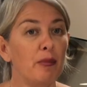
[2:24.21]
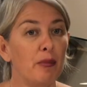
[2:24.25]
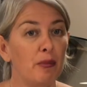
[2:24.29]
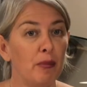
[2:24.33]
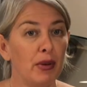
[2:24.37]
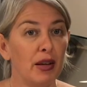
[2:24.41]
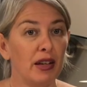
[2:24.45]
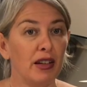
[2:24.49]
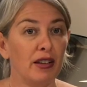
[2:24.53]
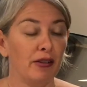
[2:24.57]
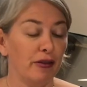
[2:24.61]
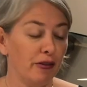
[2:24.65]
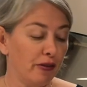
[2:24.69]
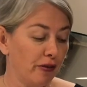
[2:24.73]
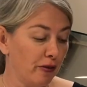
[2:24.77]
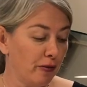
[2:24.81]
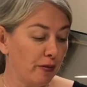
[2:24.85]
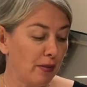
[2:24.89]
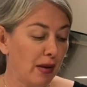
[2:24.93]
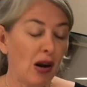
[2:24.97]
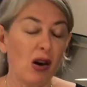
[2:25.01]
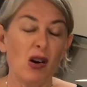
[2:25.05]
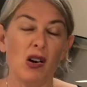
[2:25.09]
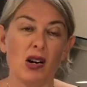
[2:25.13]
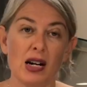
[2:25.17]
beef
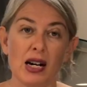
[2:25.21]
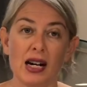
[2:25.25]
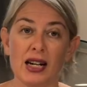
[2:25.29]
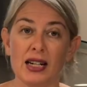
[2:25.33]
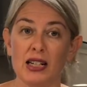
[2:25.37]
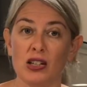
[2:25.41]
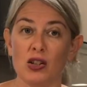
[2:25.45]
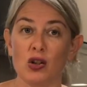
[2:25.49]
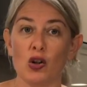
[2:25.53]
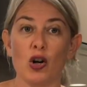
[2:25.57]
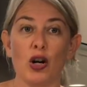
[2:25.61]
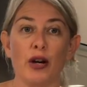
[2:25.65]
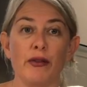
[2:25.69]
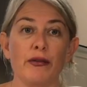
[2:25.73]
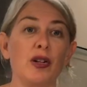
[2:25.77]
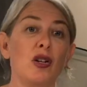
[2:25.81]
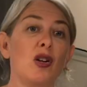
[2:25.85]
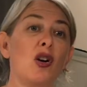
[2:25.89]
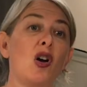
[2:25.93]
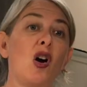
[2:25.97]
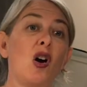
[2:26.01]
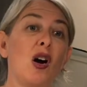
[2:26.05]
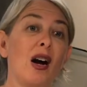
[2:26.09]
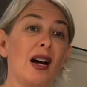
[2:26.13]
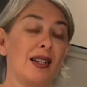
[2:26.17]
marinating
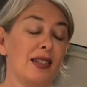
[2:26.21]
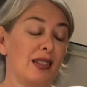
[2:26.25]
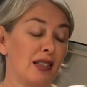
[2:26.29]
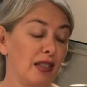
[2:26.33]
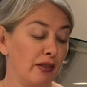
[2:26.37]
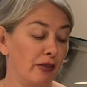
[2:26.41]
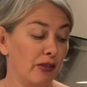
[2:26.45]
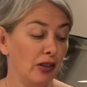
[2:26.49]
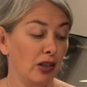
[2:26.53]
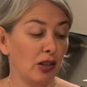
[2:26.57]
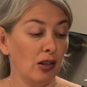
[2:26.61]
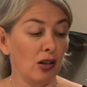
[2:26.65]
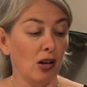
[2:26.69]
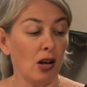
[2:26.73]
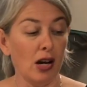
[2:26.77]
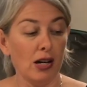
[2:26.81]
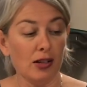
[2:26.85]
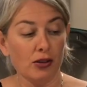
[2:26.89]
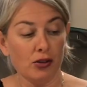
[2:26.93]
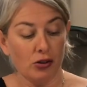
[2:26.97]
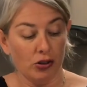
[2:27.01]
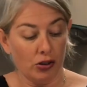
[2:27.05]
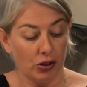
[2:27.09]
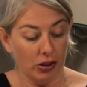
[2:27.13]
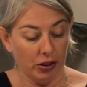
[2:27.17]
overnight if you'd like to.